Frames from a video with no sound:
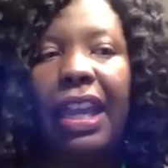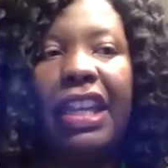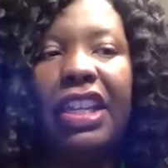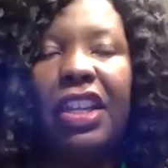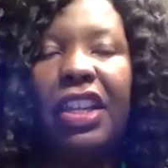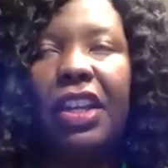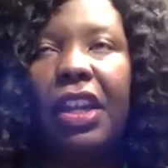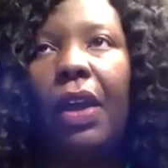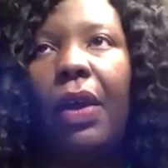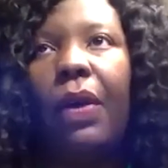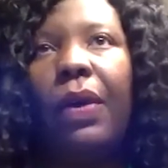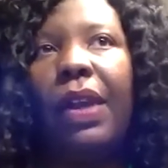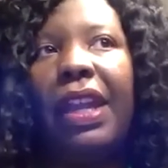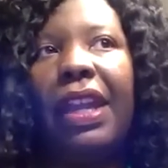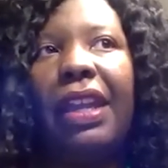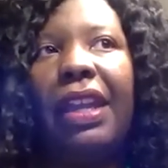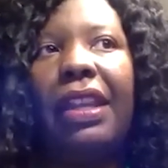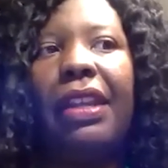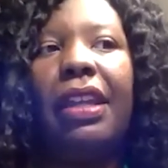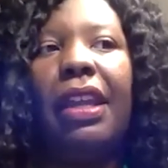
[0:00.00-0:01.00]
you know
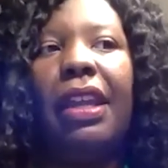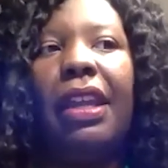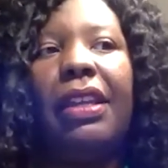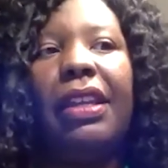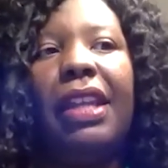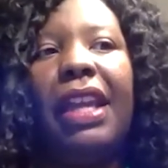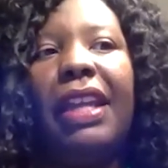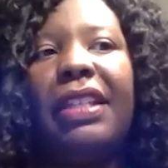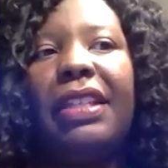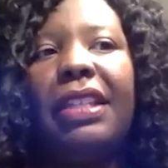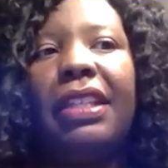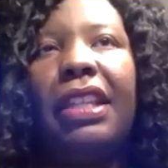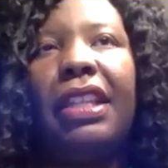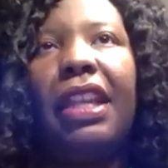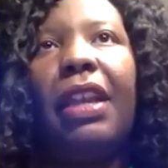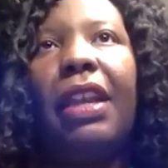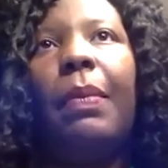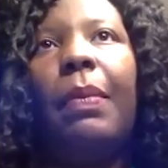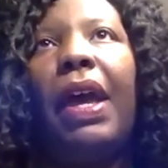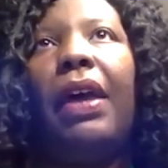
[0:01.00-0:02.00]
and and that's the
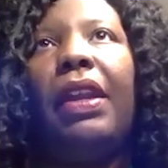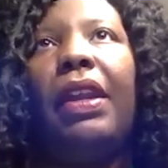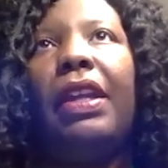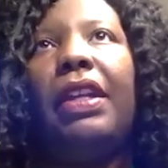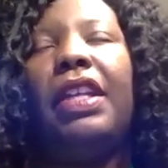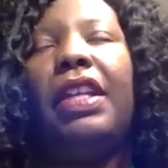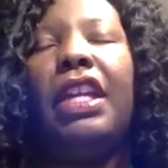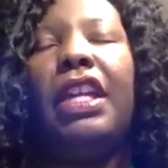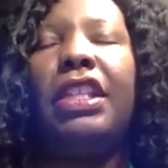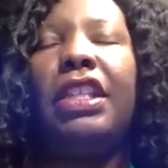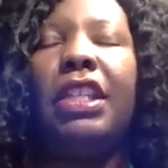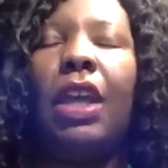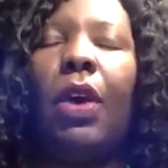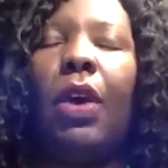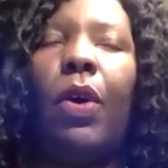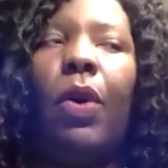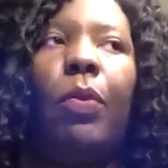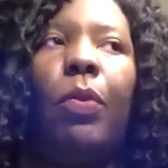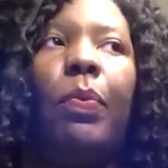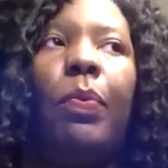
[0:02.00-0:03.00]
thing about it and
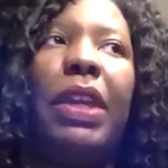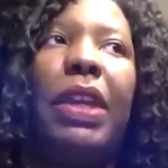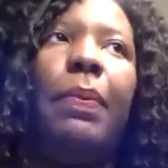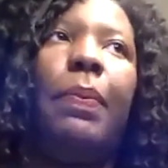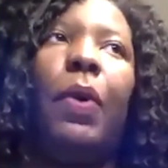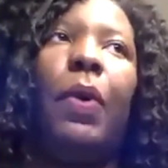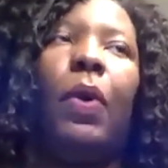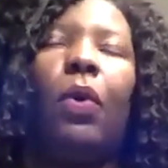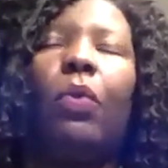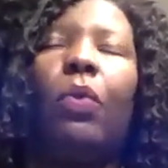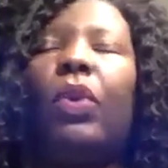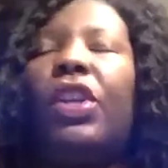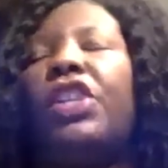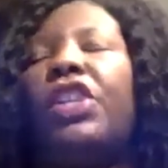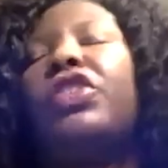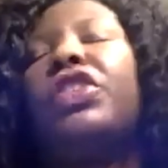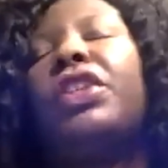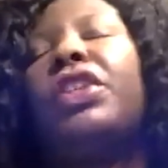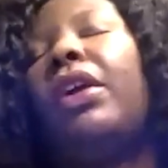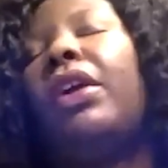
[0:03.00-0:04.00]
so people when you
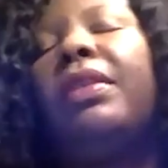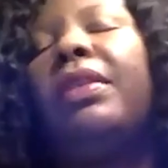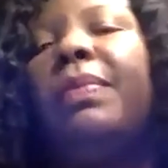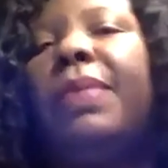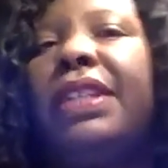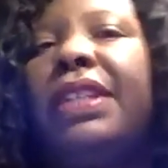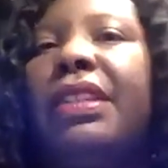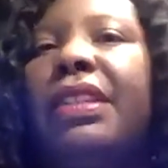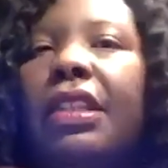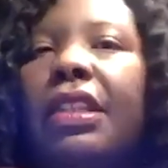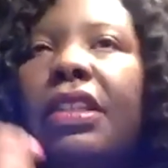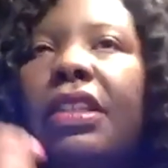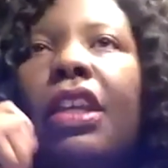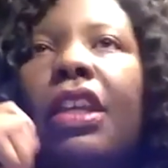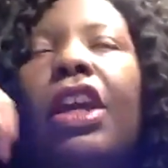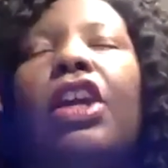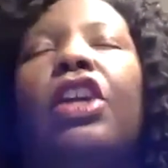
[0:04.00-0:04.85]
start a business